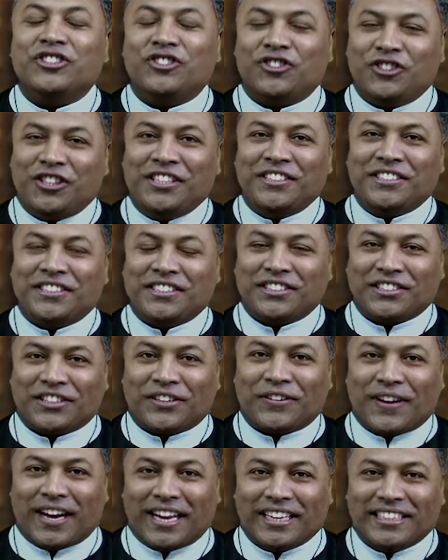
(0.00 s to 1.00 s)
Jesus
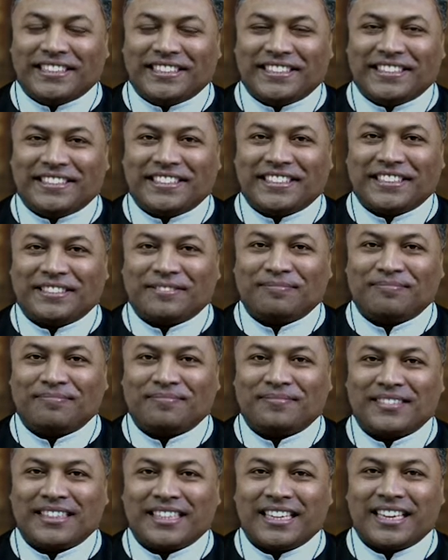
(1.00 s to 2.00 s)
Christ,
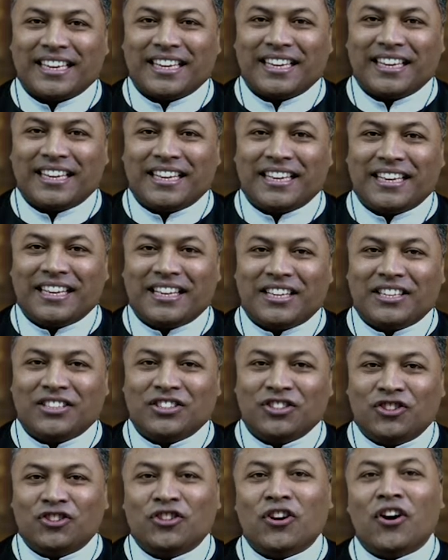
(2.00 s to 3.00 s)

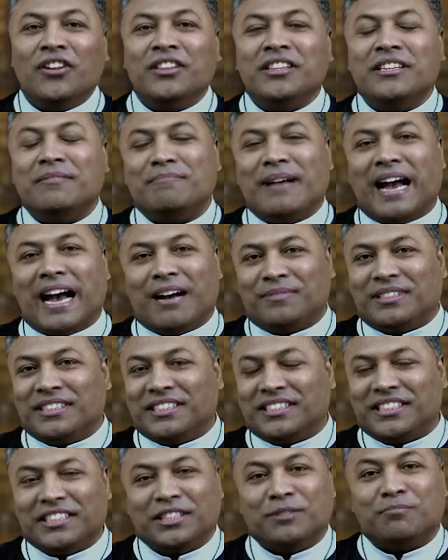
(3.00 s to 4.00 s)
John the
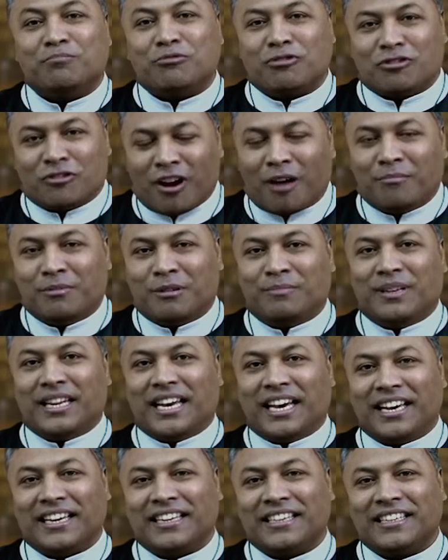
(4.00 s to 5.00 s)
Baptist is
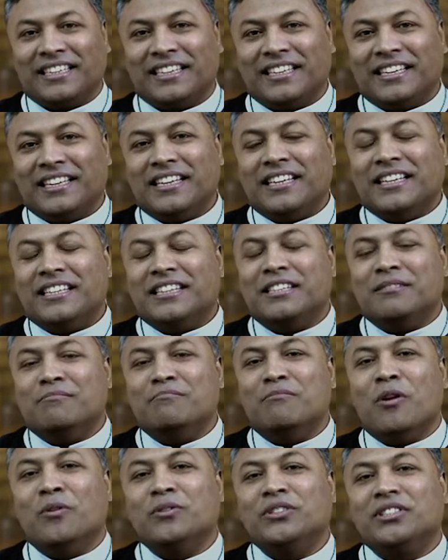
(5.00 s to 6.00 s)
probably the
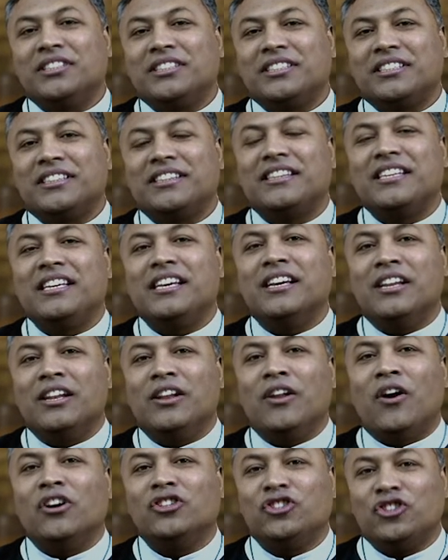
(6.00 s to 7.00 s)
most
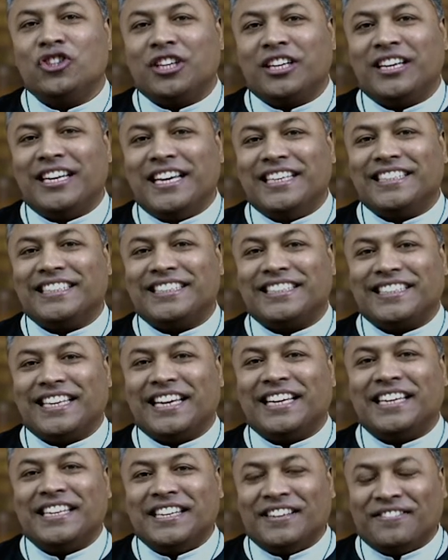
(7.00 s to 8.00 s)
theologically
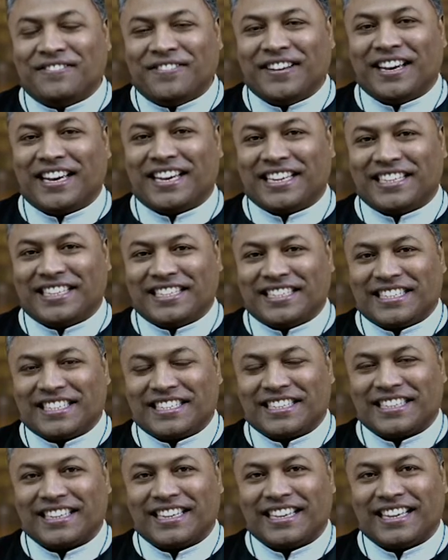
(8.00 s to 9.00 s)

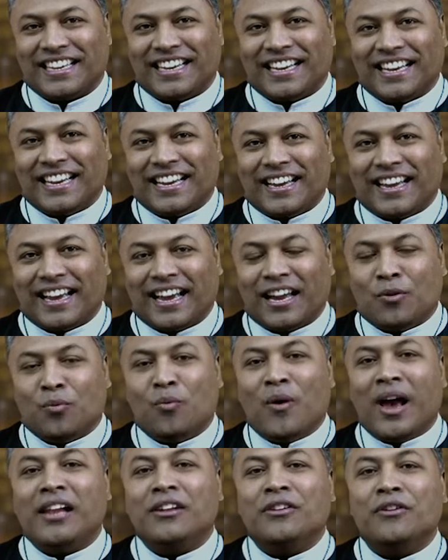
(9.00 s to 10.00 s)
significant and
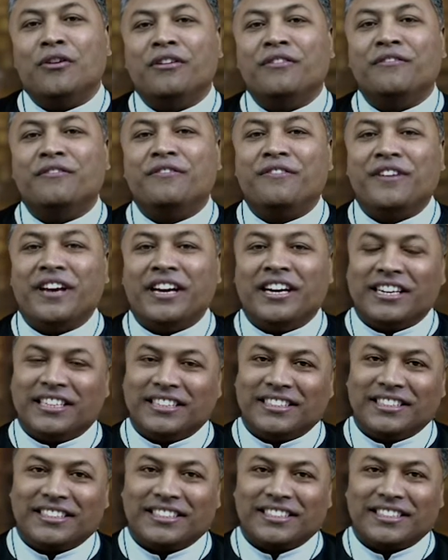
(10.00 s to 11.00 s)
well-known
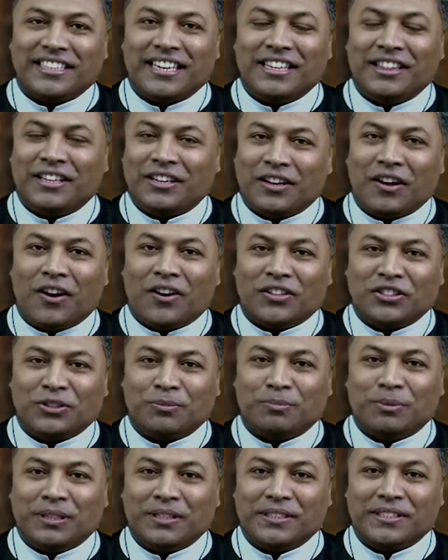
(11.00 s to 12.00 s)
figures in the
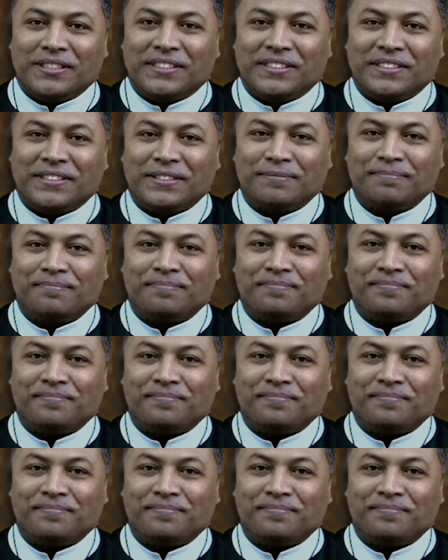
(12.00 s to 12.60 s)
Gospels.